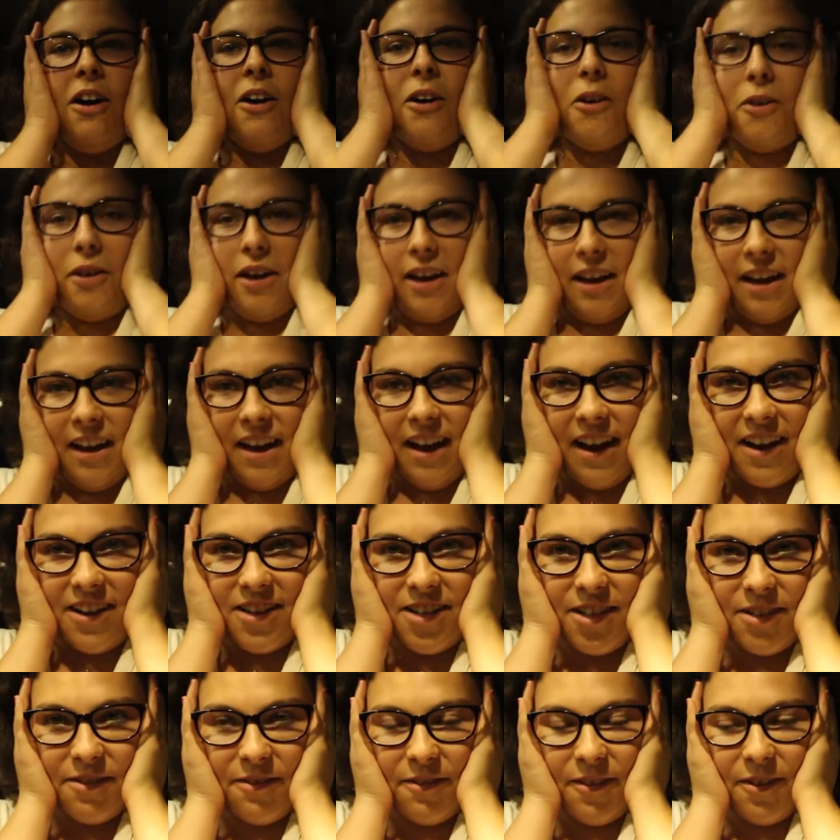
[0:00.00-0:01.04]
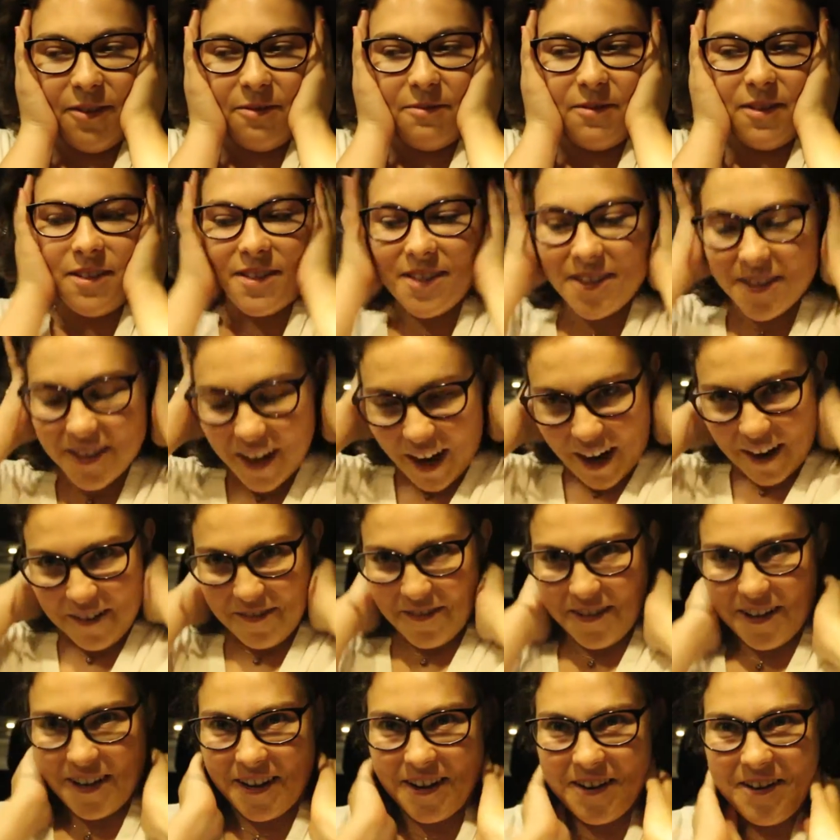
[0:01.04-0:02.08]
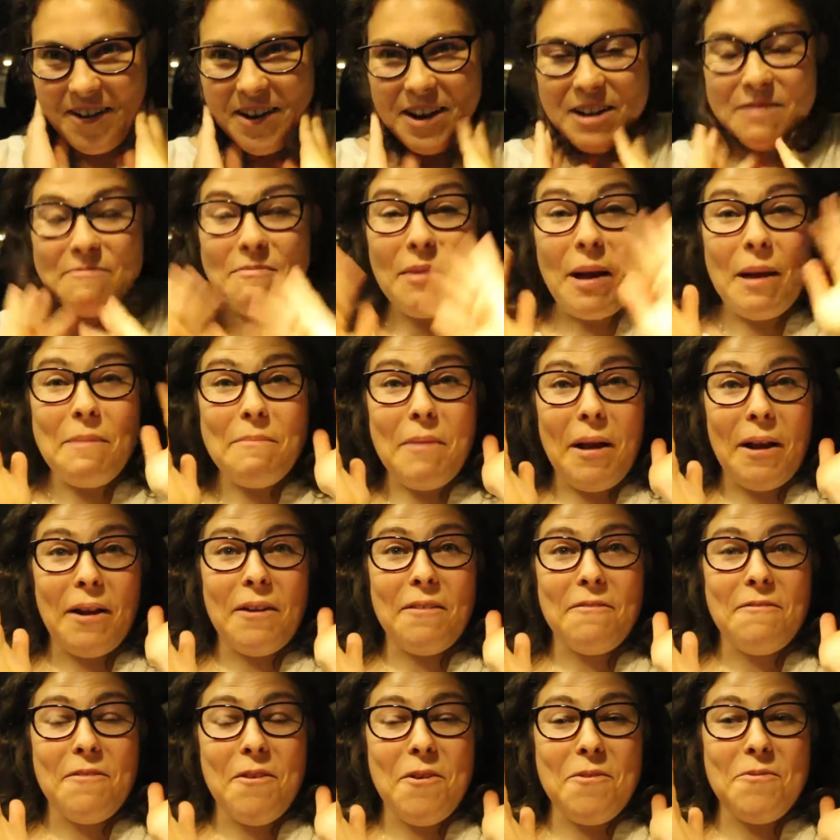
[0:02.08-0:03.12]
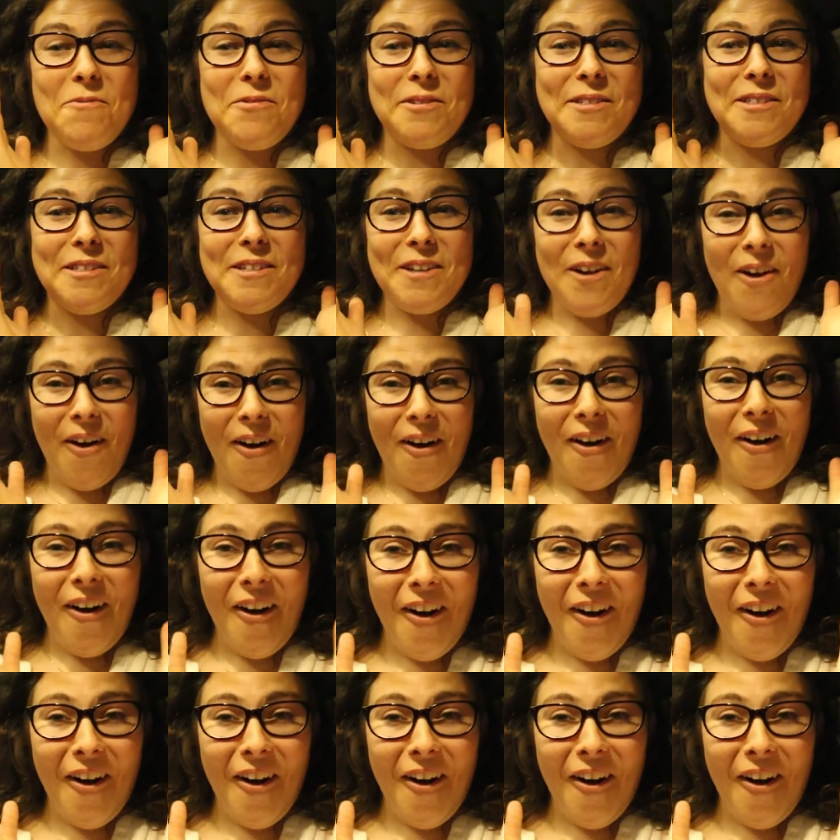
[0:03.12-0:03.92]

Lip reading: Okay, I just filmed this entire video and my microphone was not